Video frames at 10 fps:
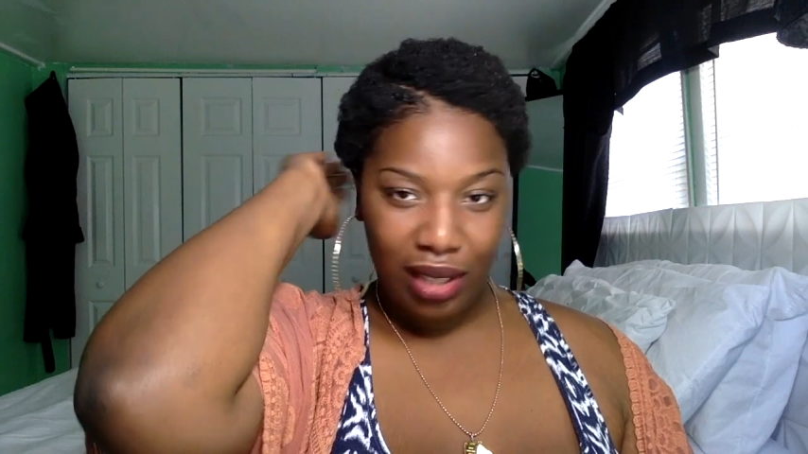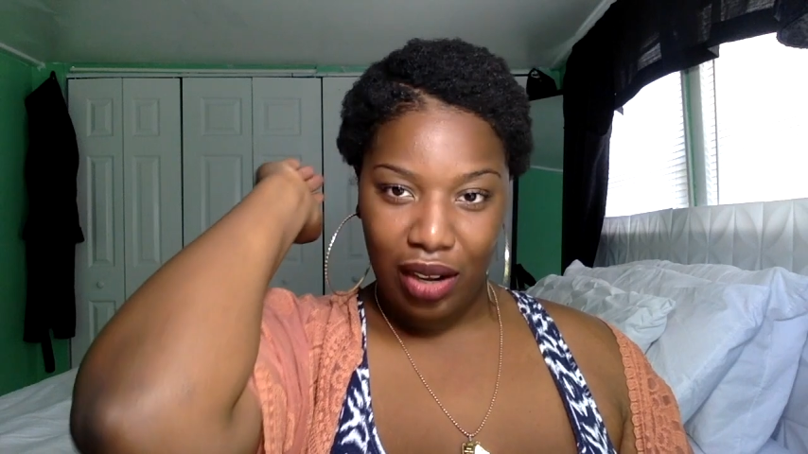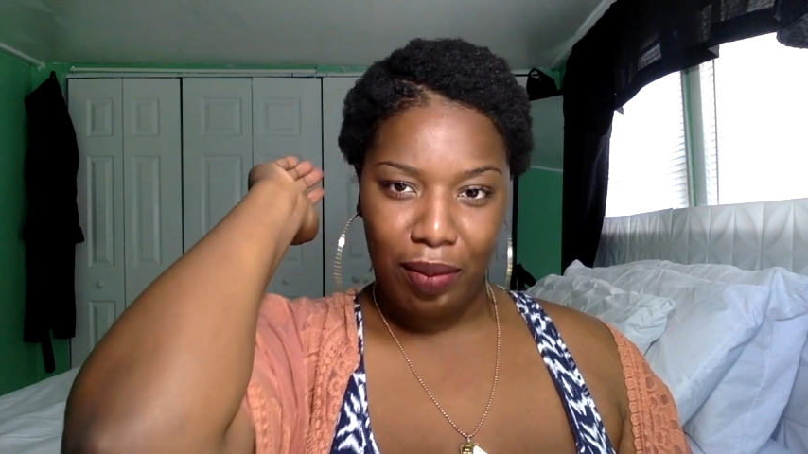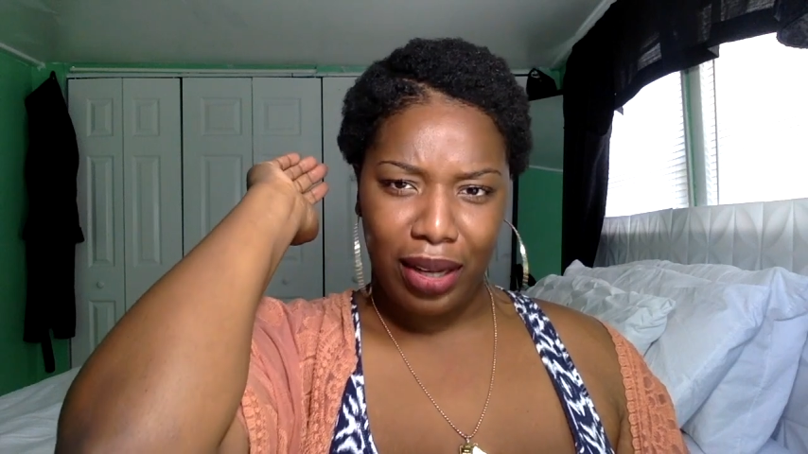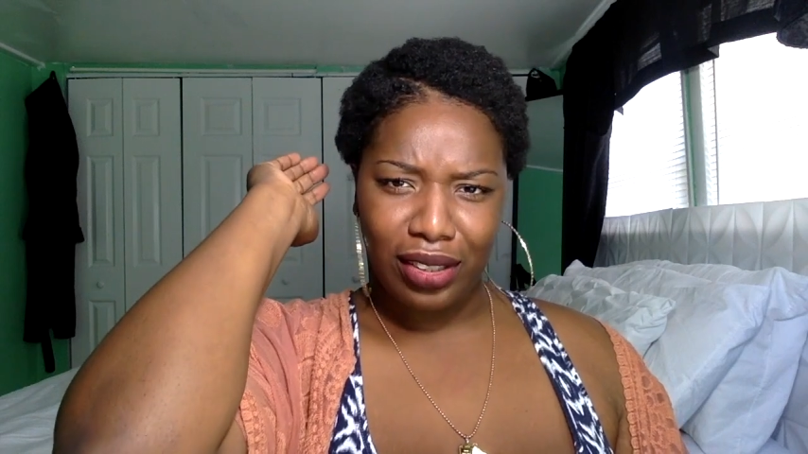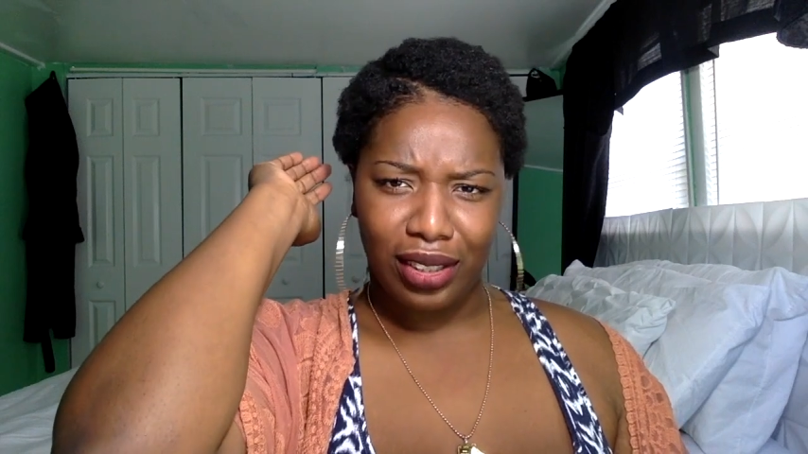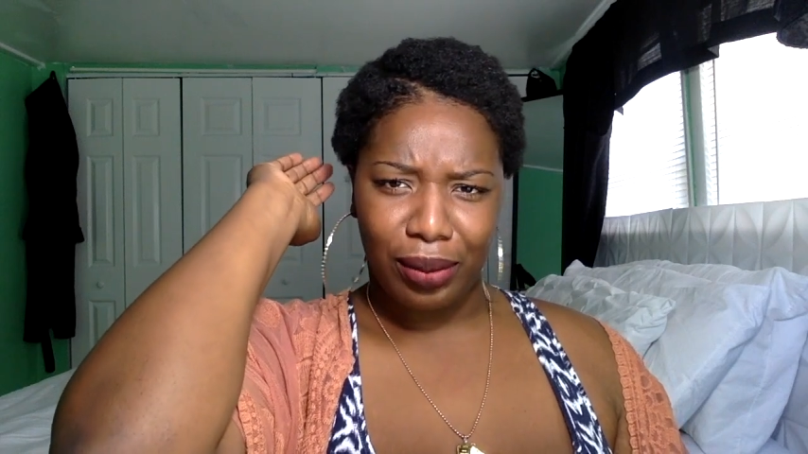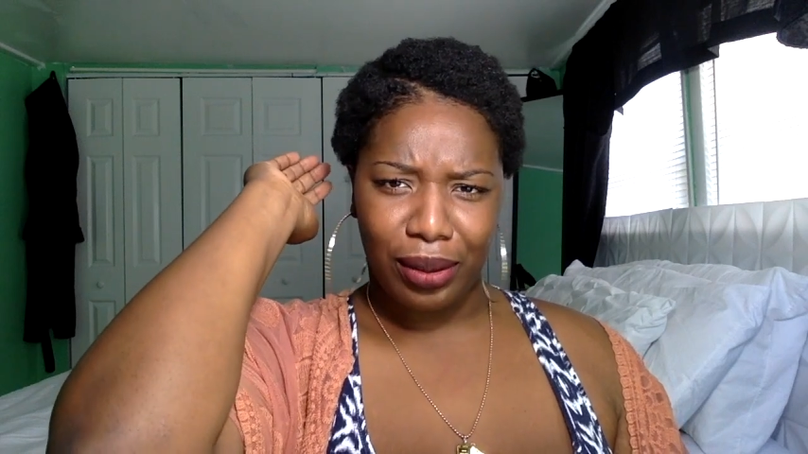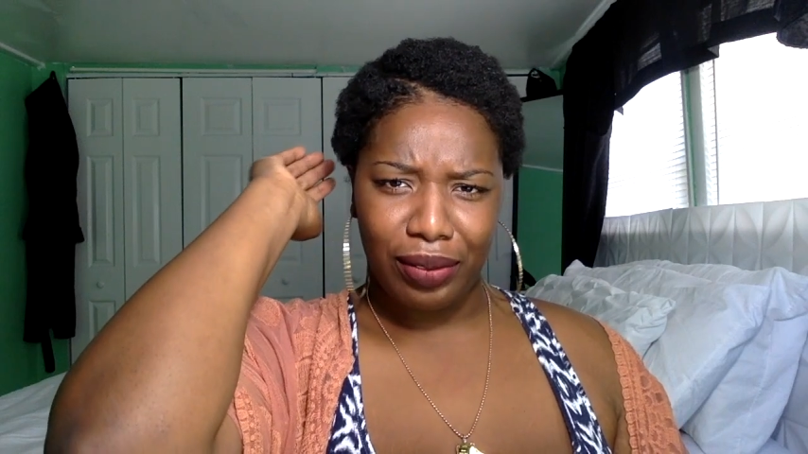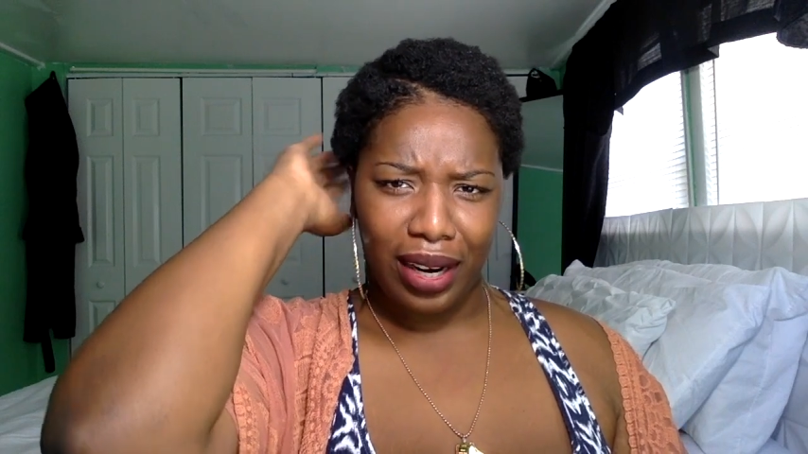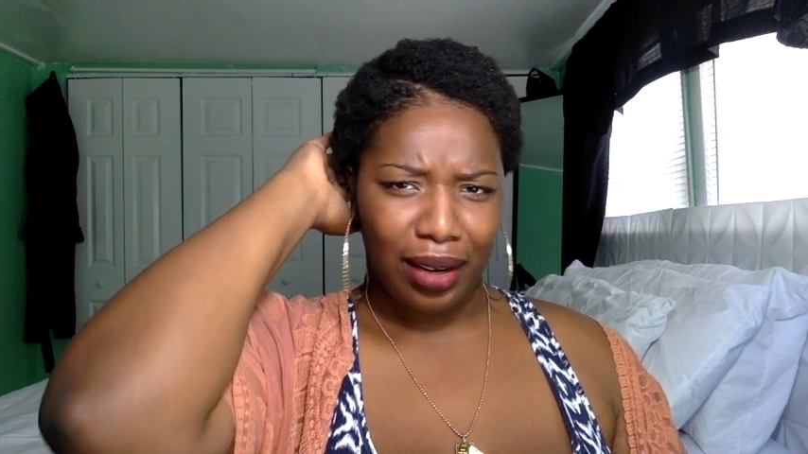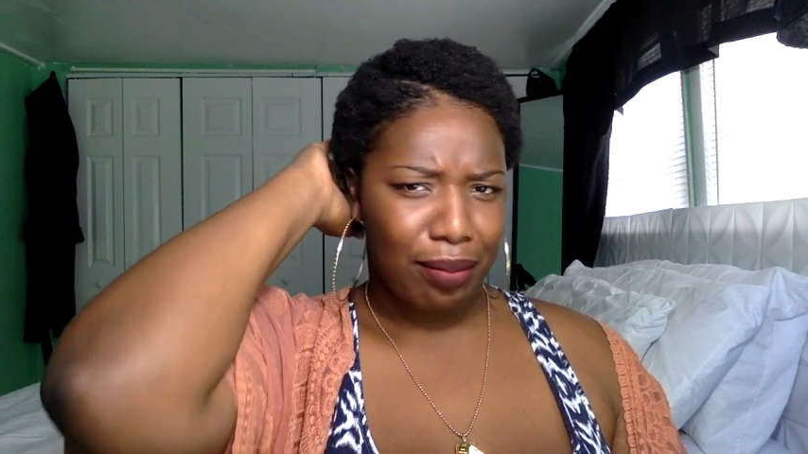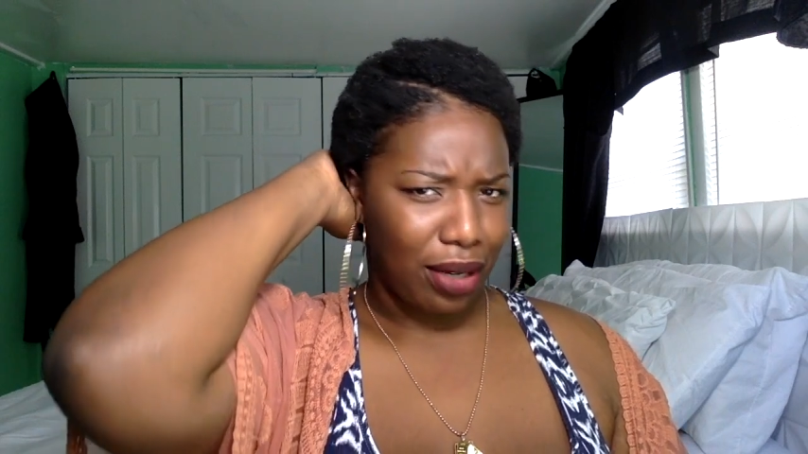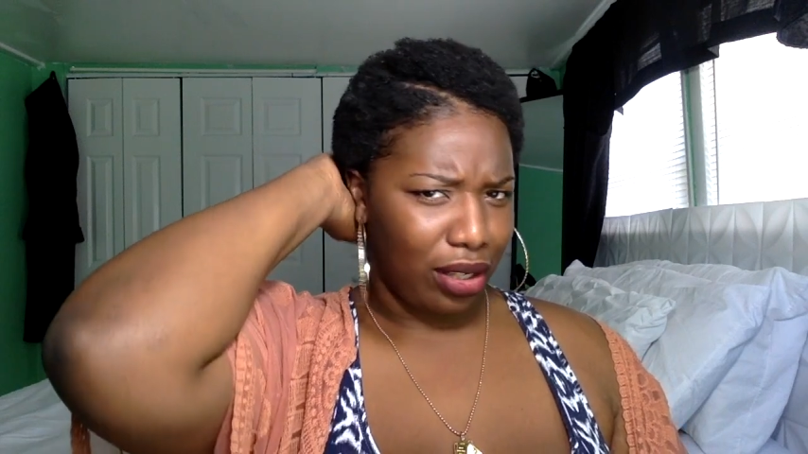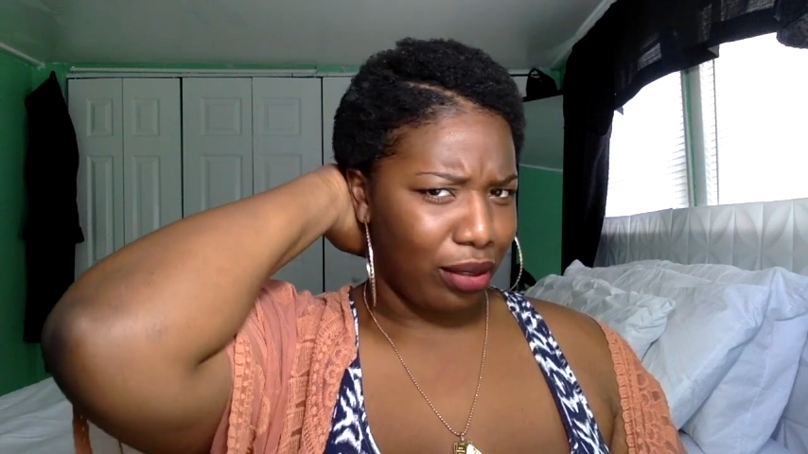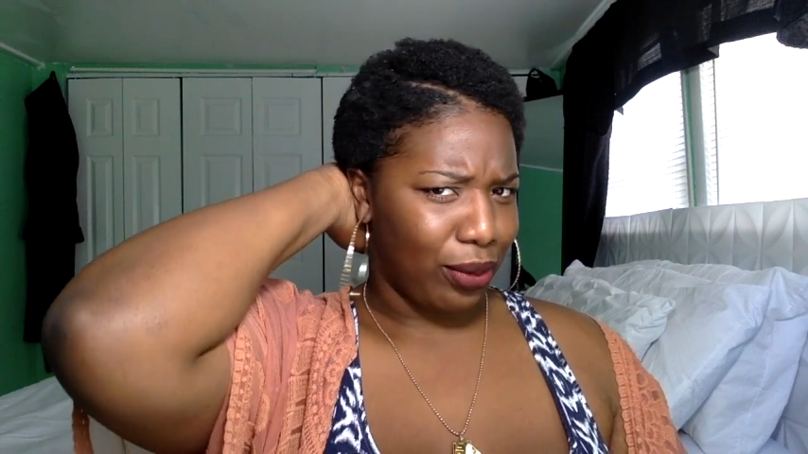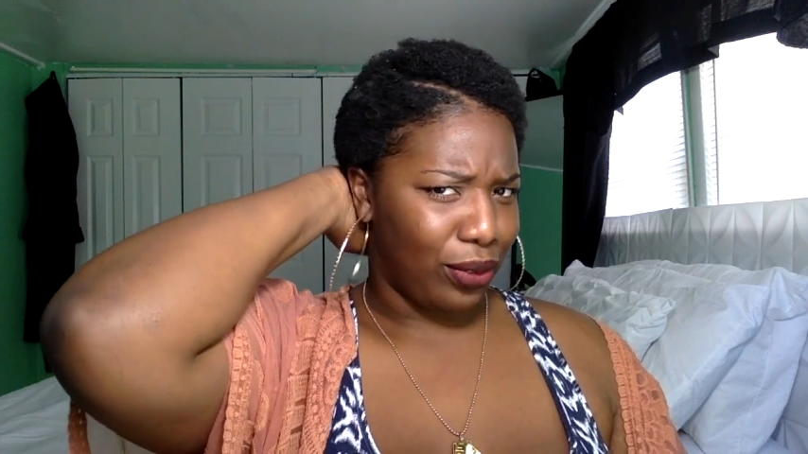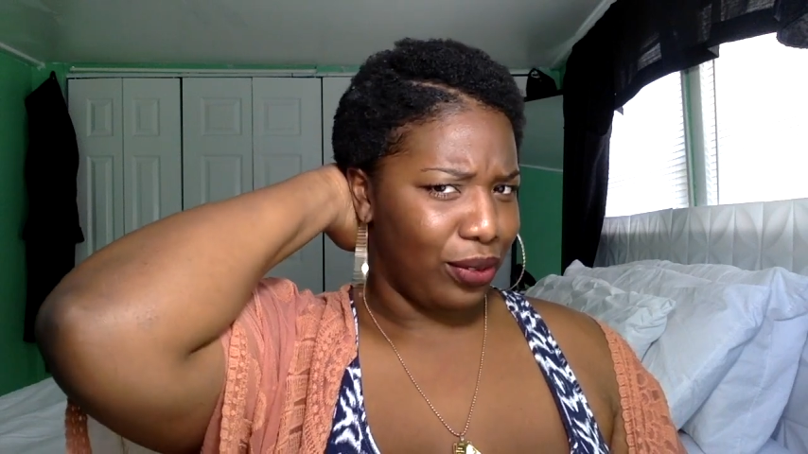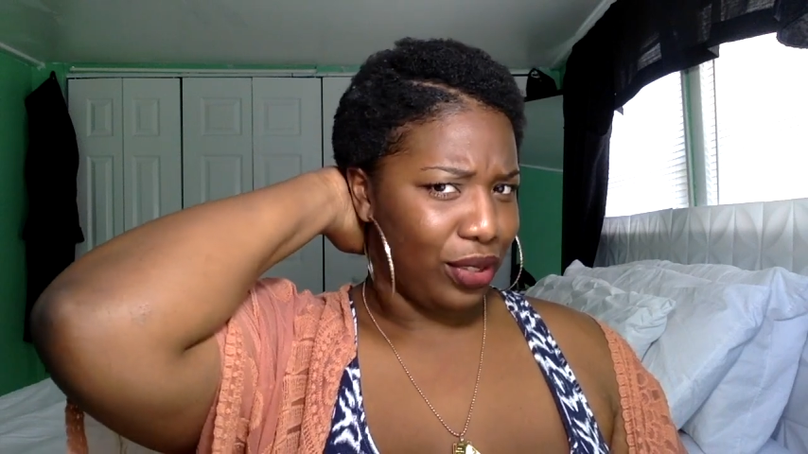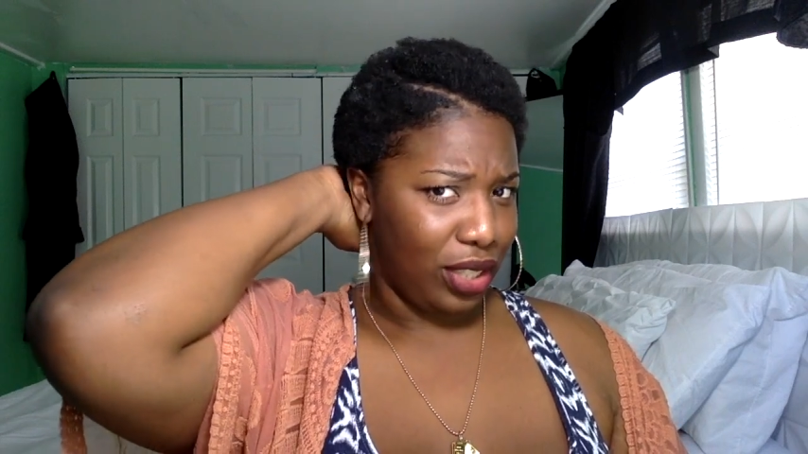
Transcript: I hope I use that word right, malleable.